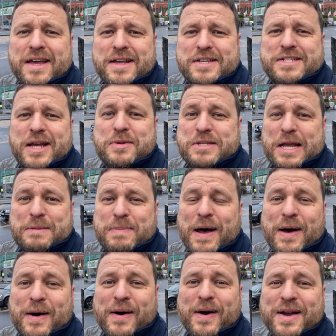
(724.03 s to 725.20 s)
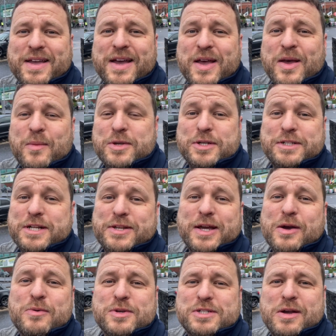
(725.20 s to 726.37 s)
Celtic Park, which I didn't know
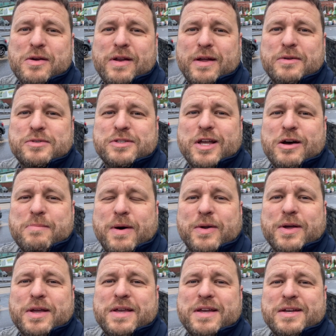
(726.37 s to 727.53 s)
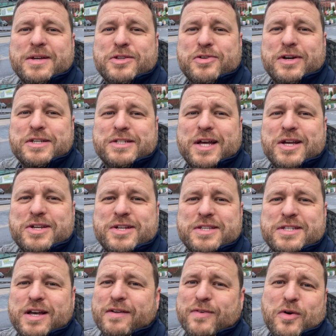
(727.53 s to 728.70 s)
was so close to Dalmarnock train station,
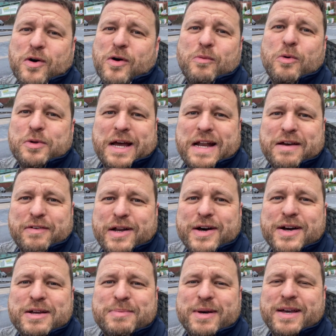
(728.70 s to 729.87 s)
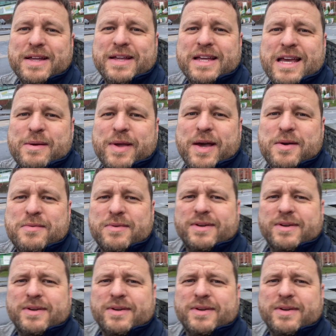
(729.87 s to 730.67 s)
so I thought I've got to walk down and have a look, but there we go.